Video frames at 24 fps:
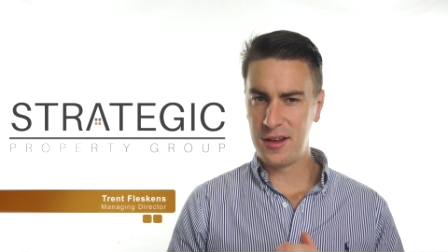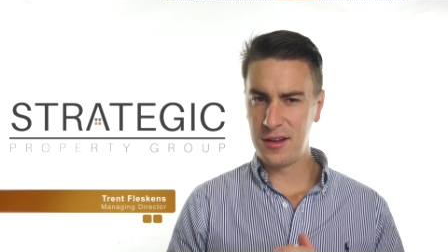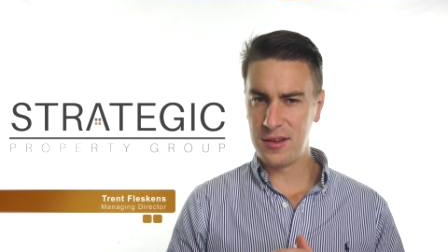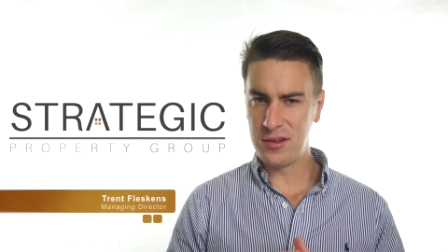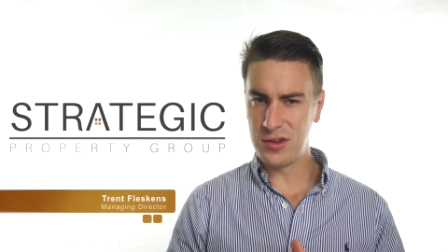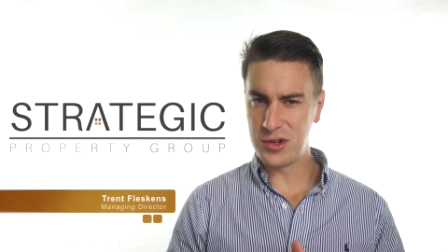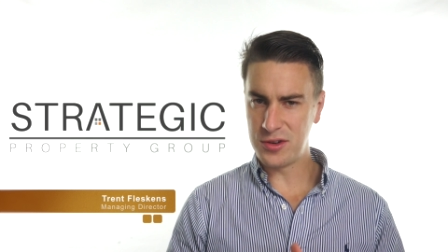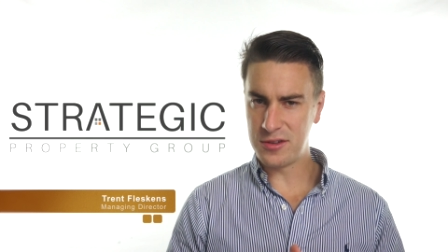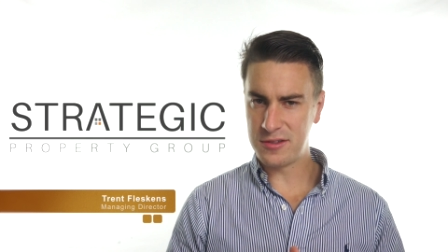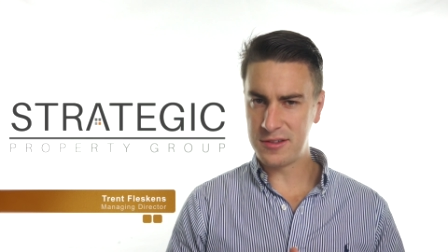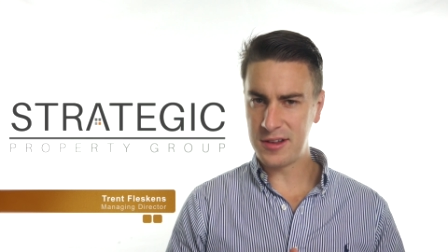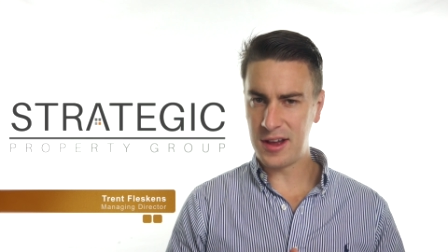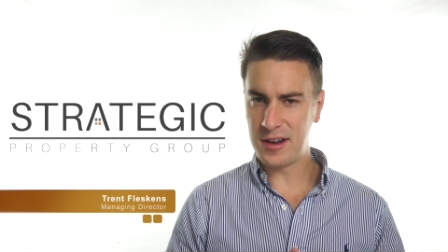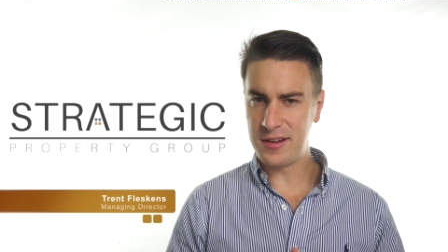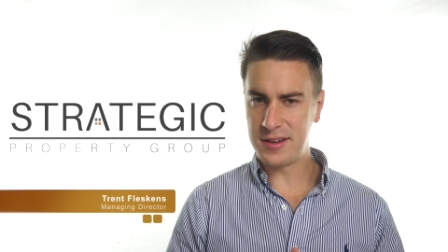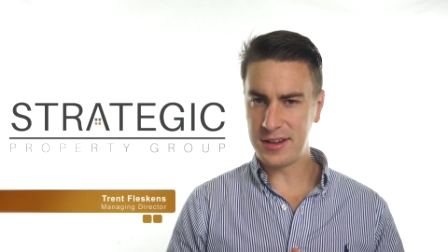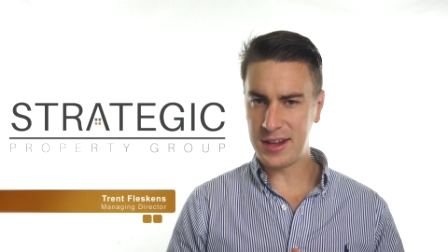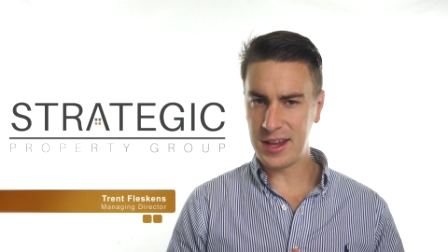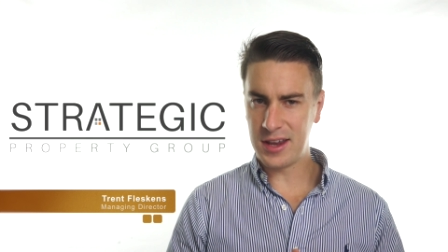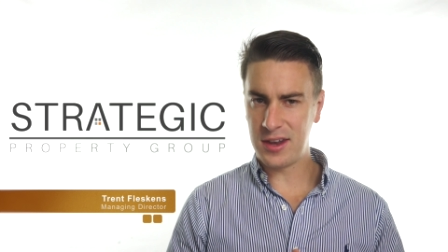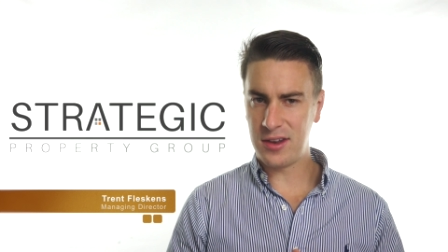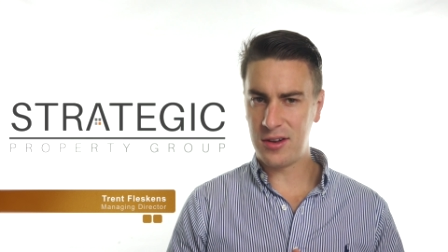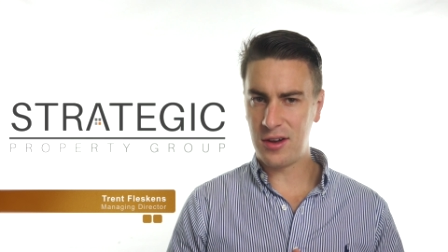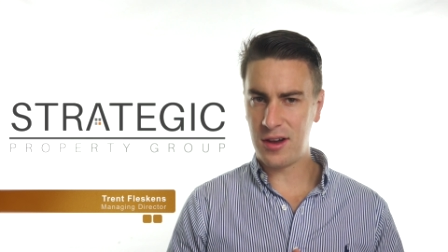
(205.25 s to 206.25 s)
should start to
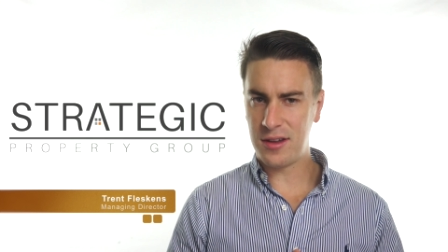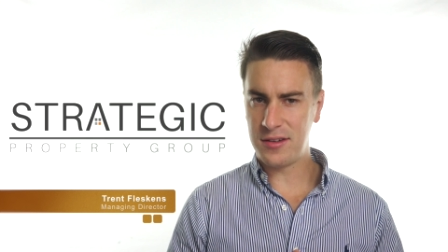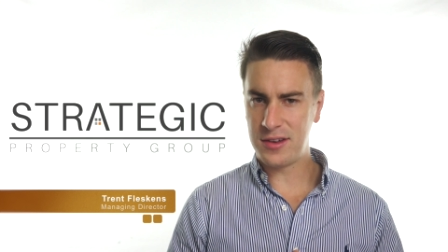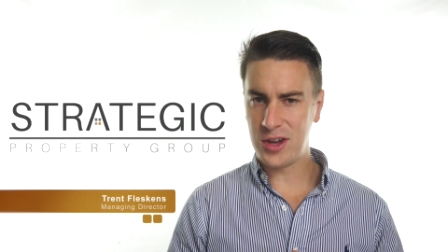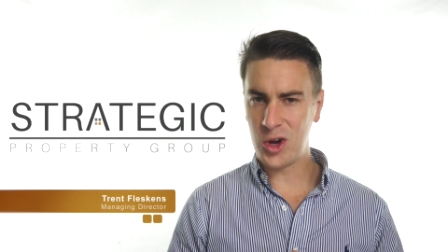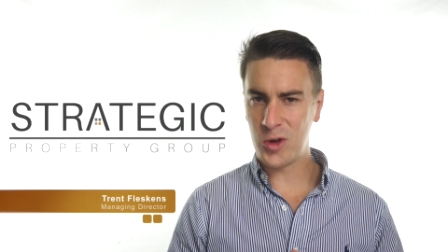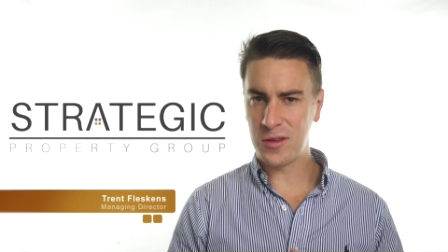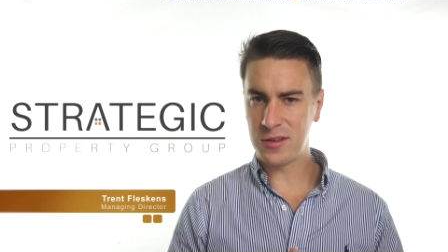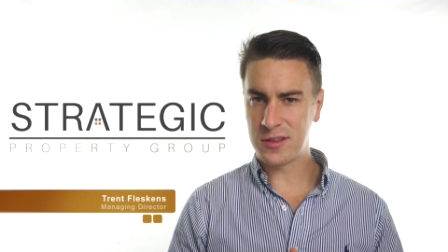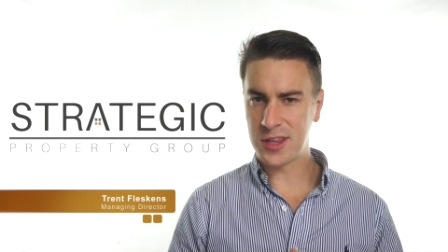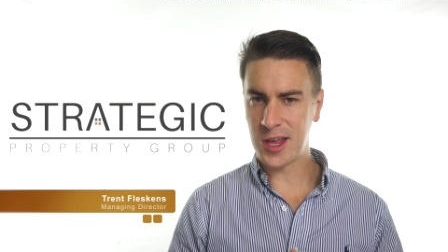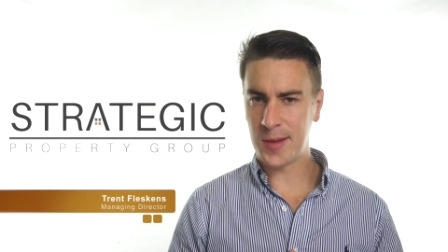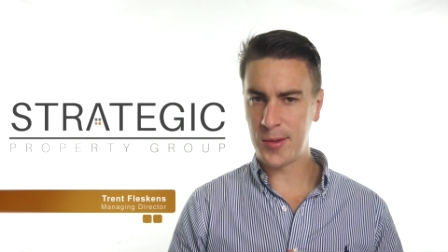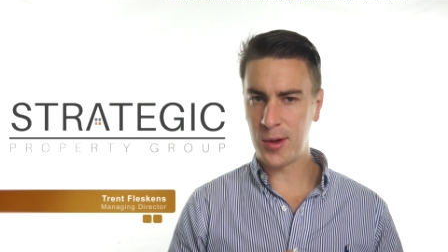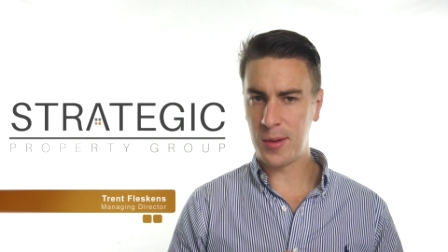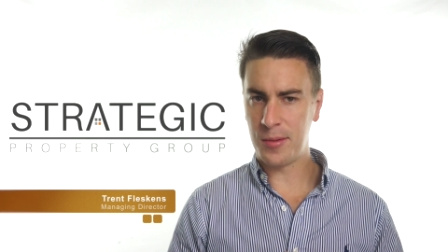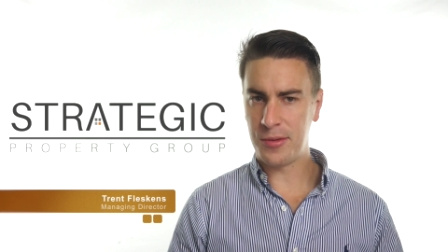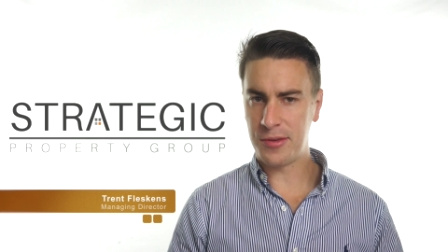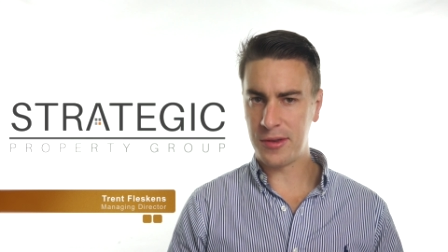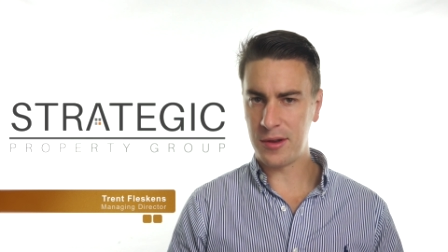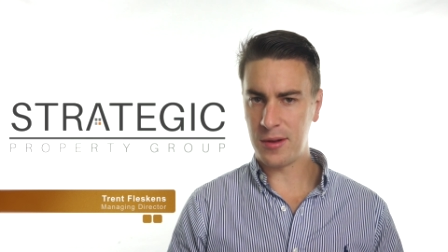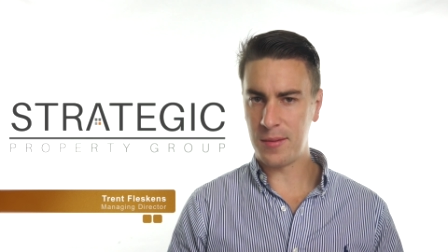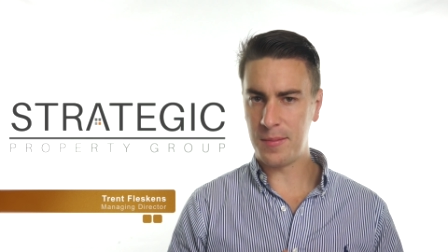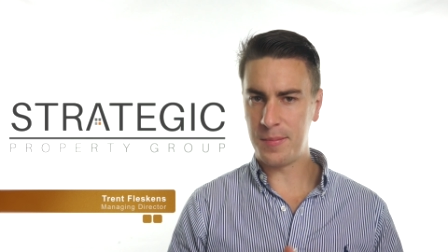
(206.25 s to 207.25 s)
get an idea of the
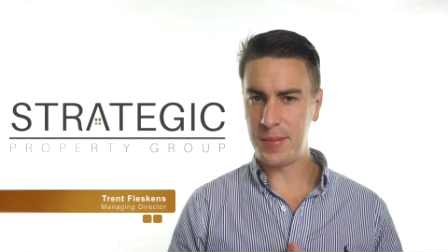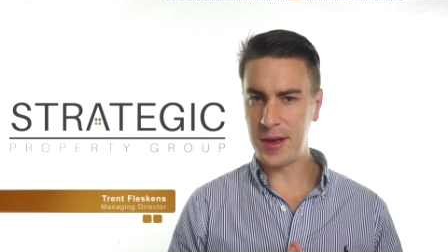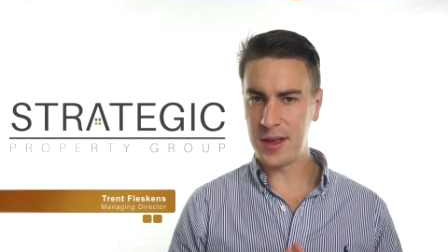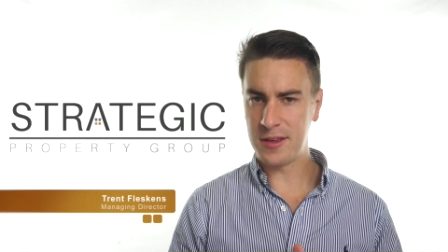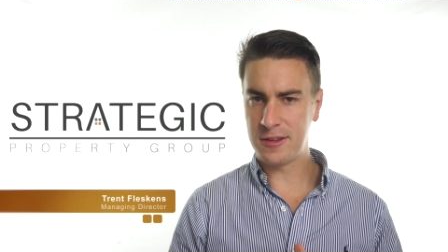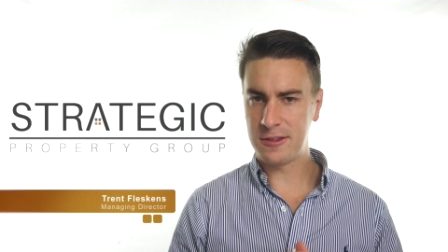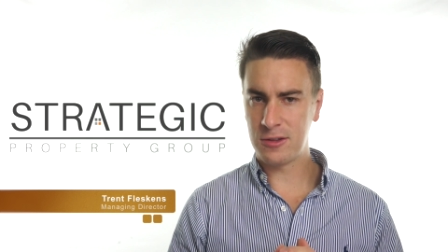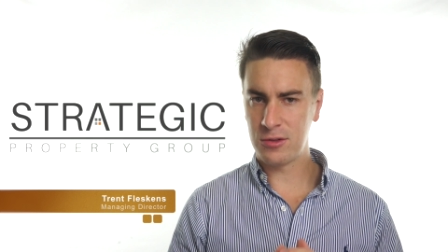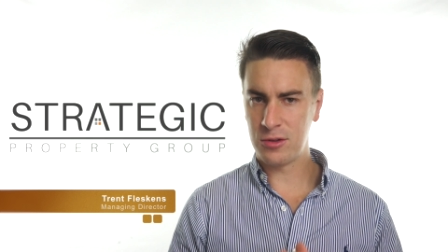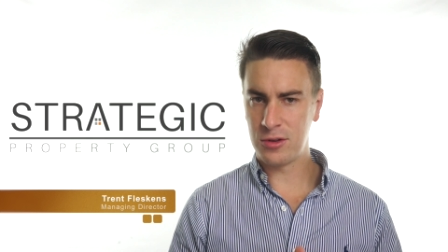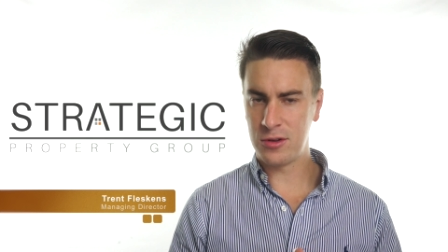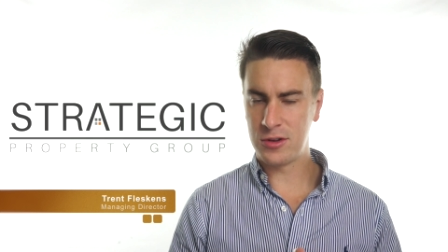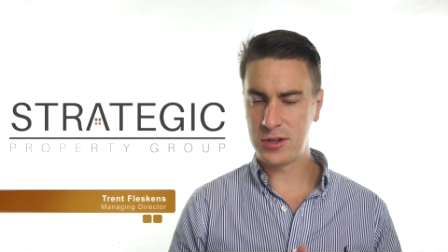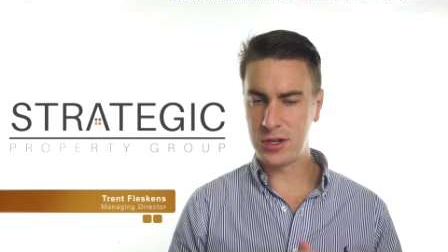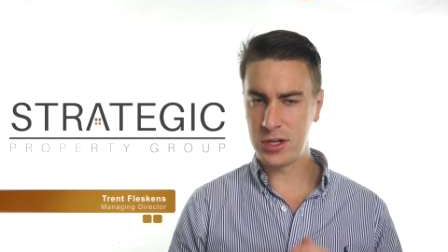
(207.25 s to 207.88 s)
suburbs that are best suited